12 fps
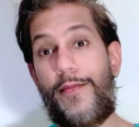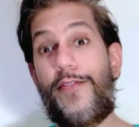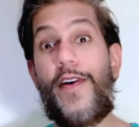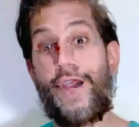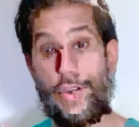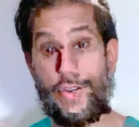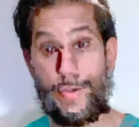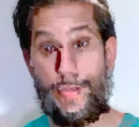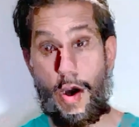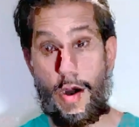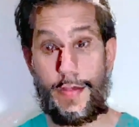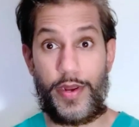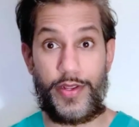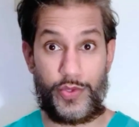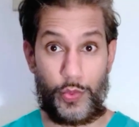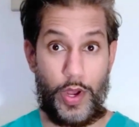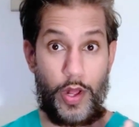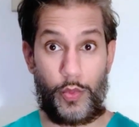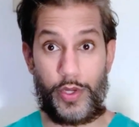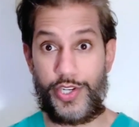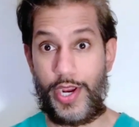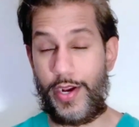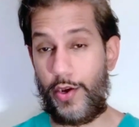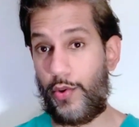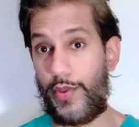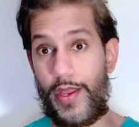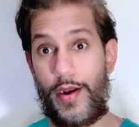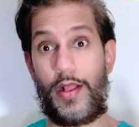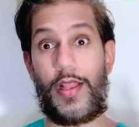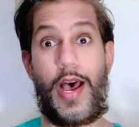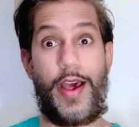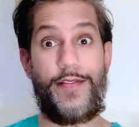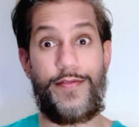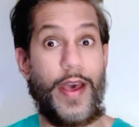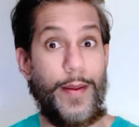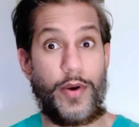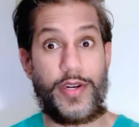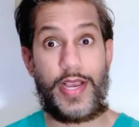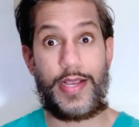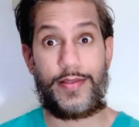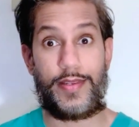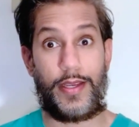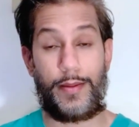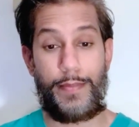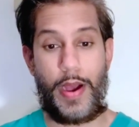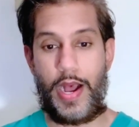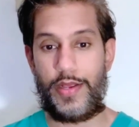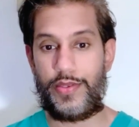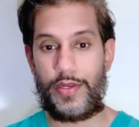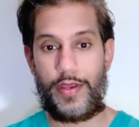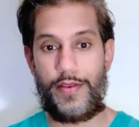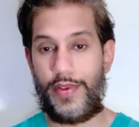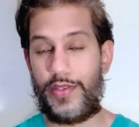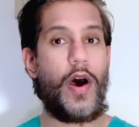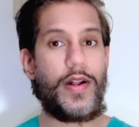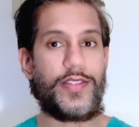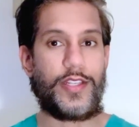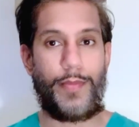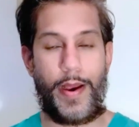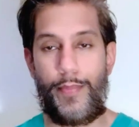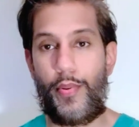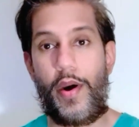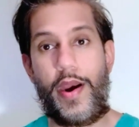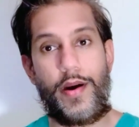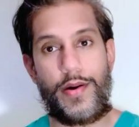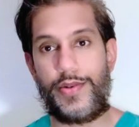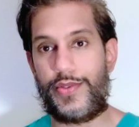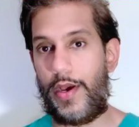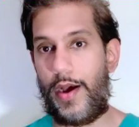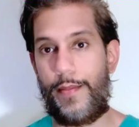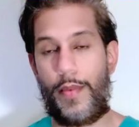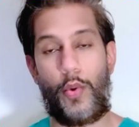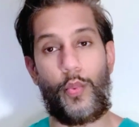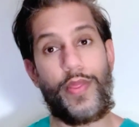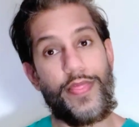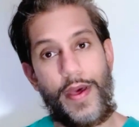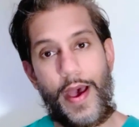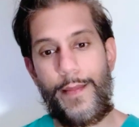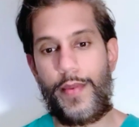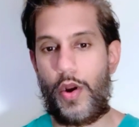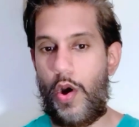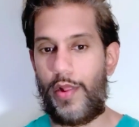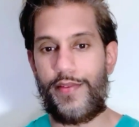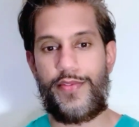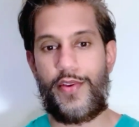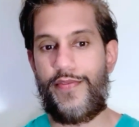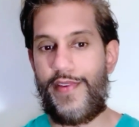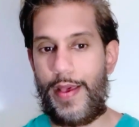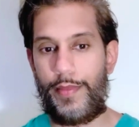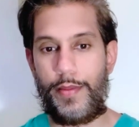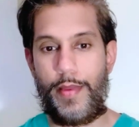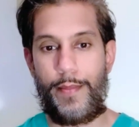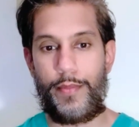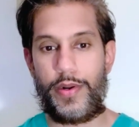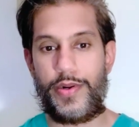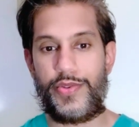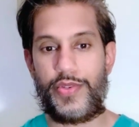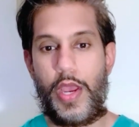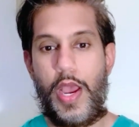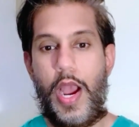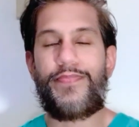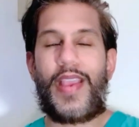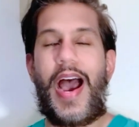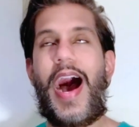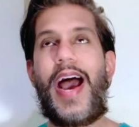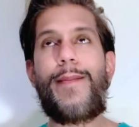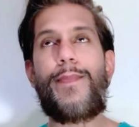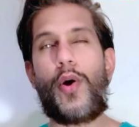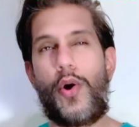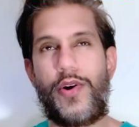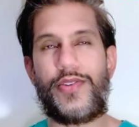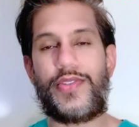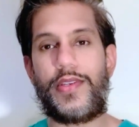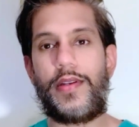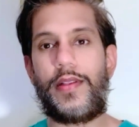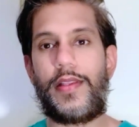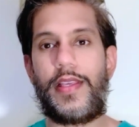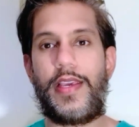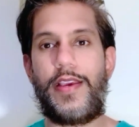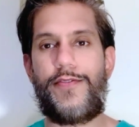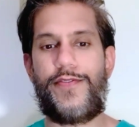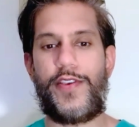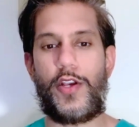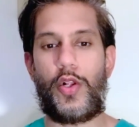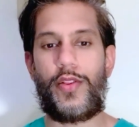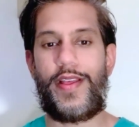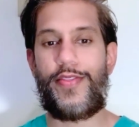fire department as well, which I know that a lot of them are testing positive, and thoughts and my prayers are with them and all of their family members. I personally feel that